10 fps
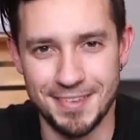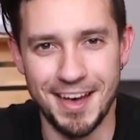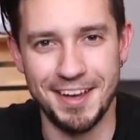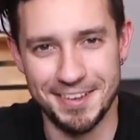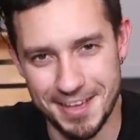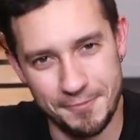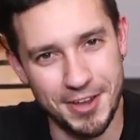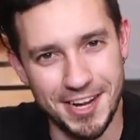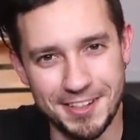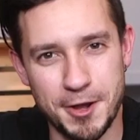Hi, I'm
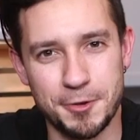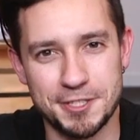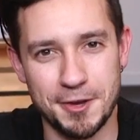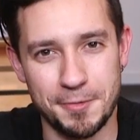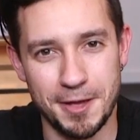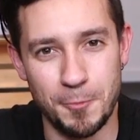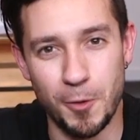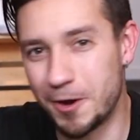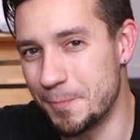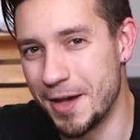Vinny and
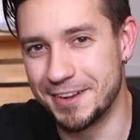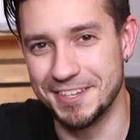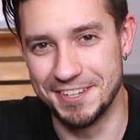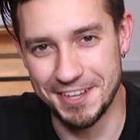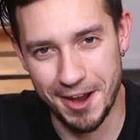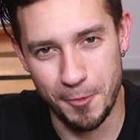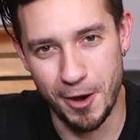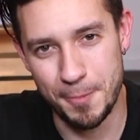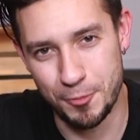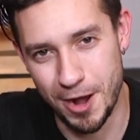welcome back to
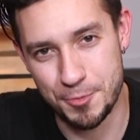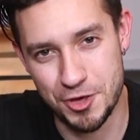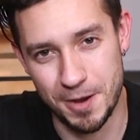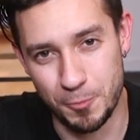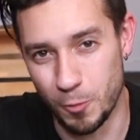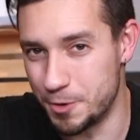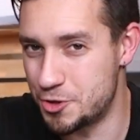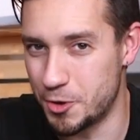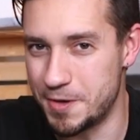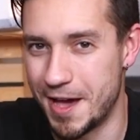DIY Prop Shop, where we
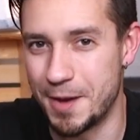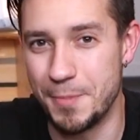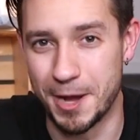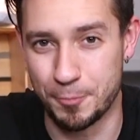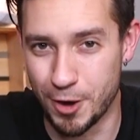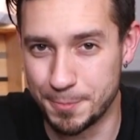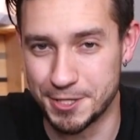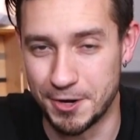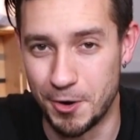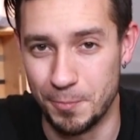show you how to make props
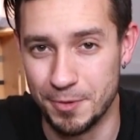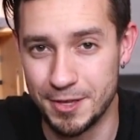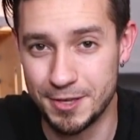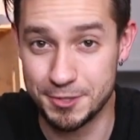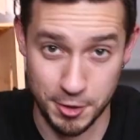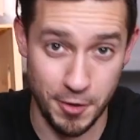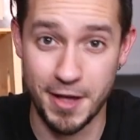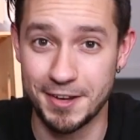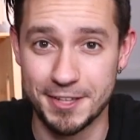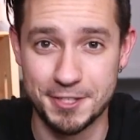at home. So go
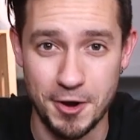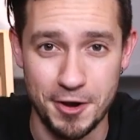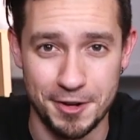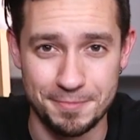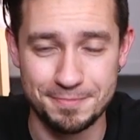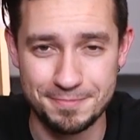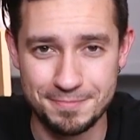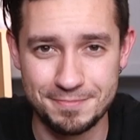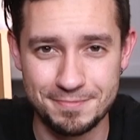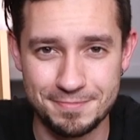ahead and get started.
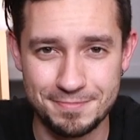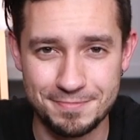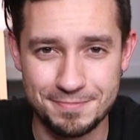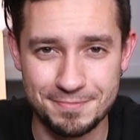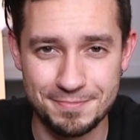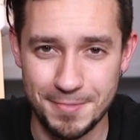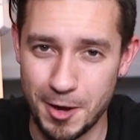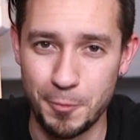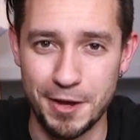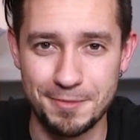
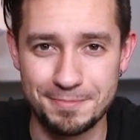I'll wait.